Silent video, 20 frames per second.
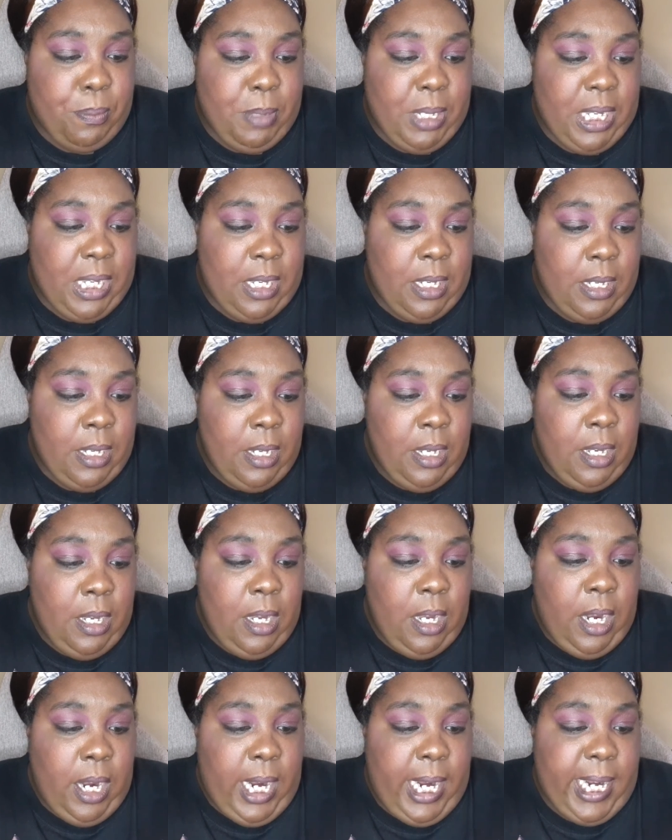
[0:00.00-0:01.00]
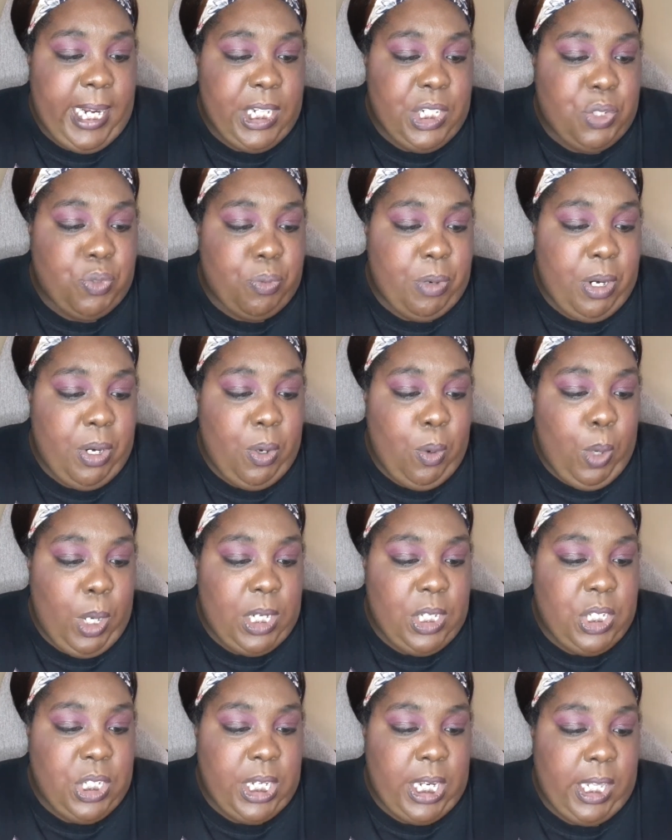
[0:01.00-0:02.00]
Me Hydro
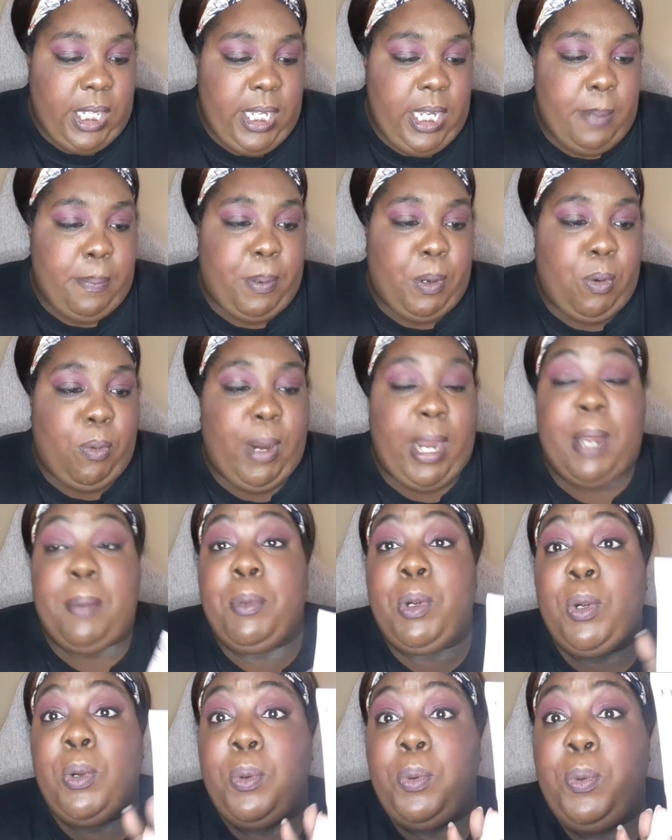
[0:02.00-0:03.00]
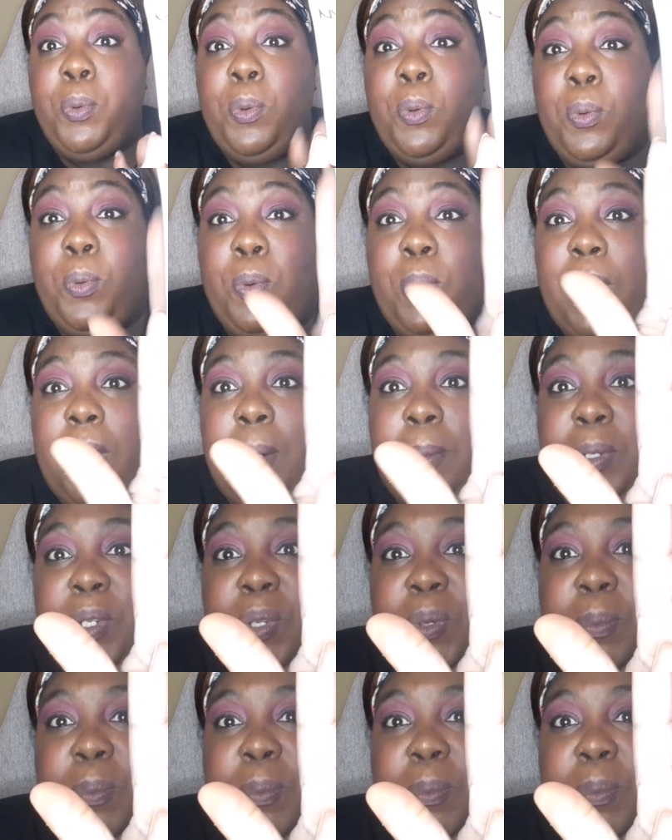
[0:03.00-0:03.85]
Jelly Primer. Ooh, a new